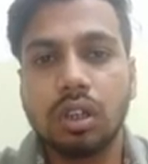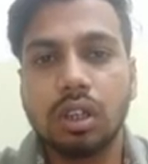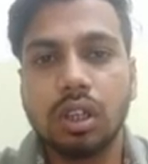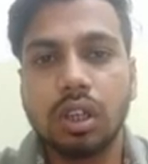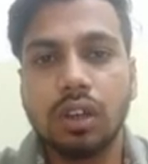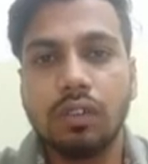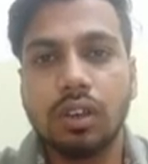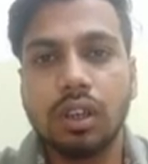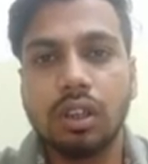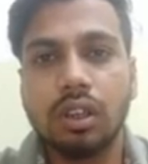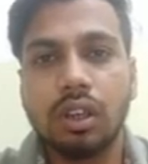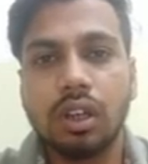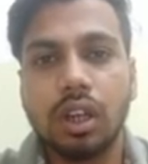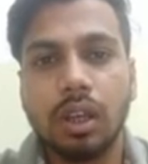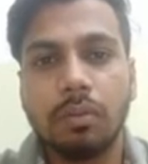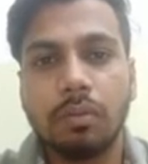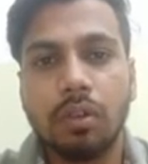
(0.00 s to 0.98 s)
giving the
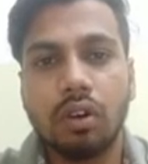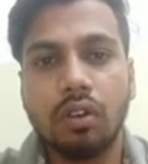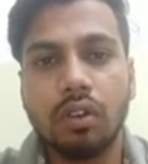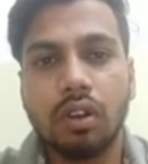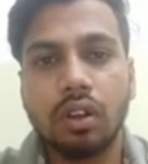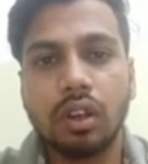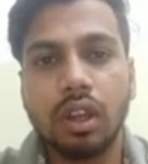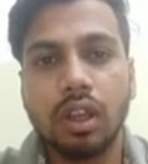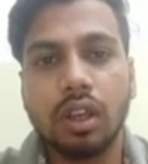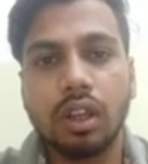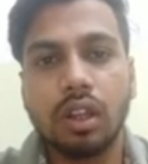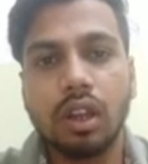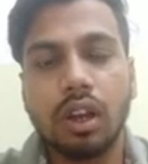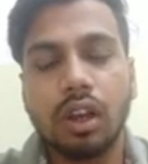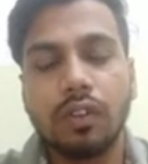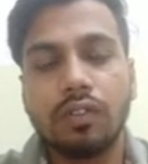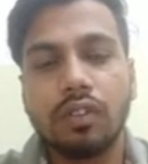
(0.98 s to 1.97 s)
name
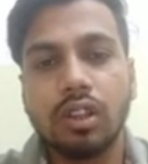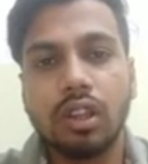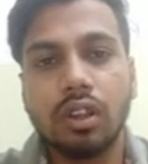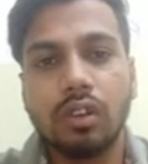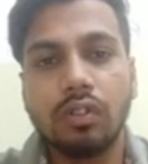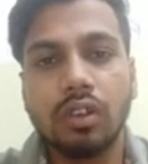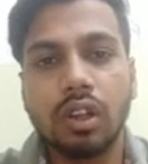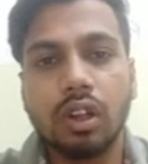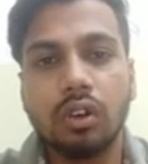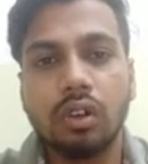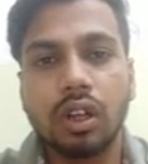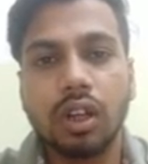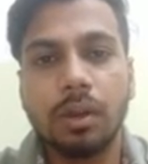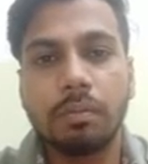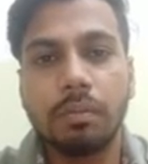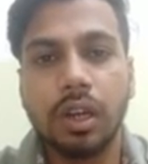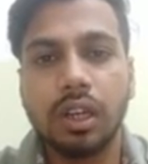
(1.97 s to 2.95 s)
without
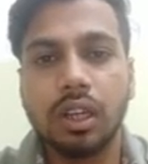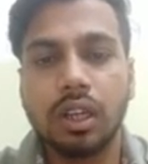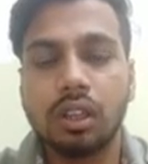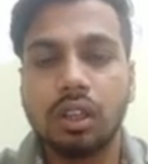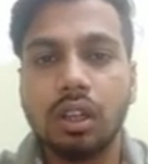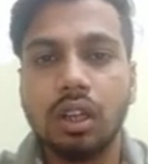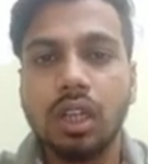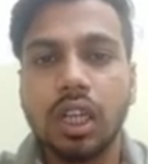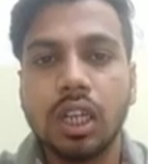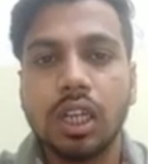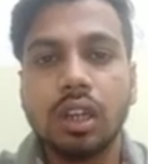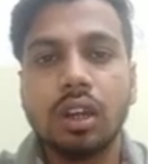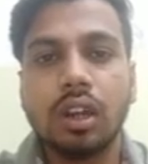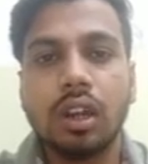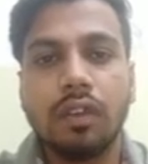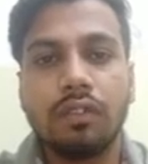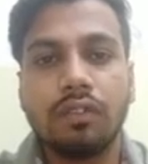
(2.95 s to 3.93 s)
completing the
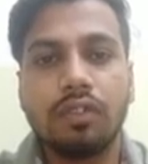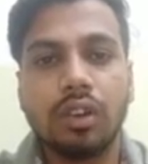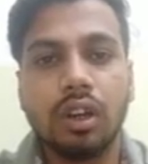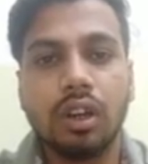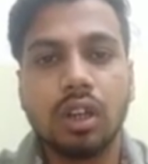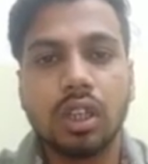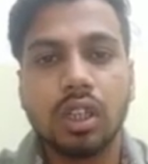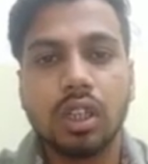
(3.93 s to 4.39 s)
name field.